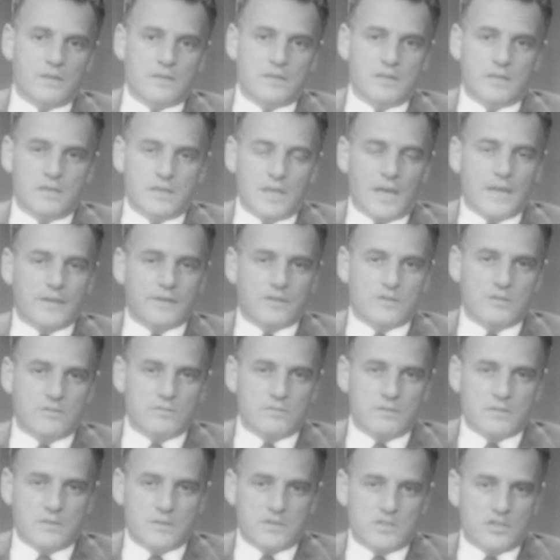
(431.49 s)
did not
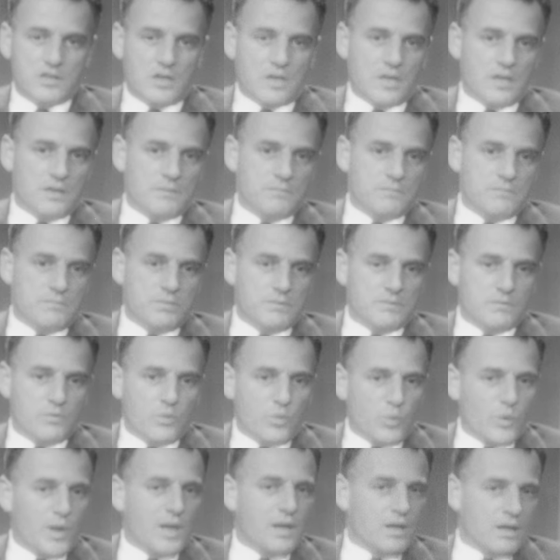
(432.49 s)
do the job
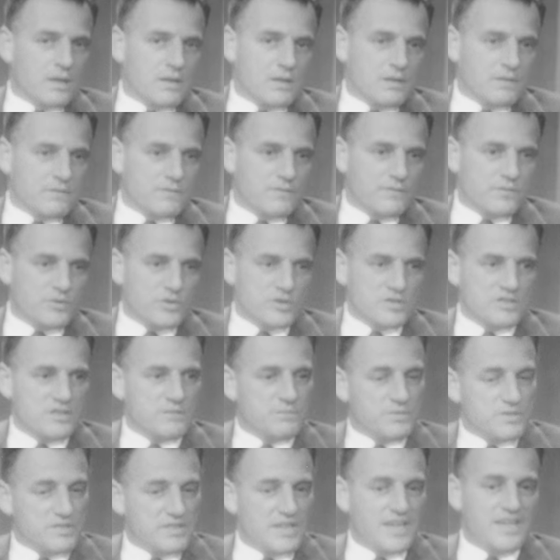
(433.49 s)
well enough or
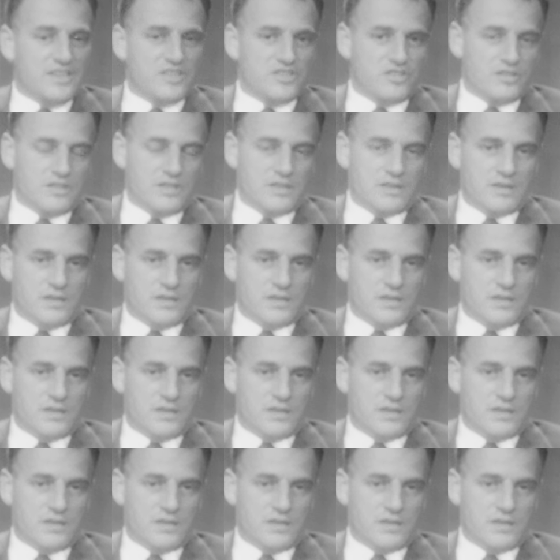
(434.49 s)
substantially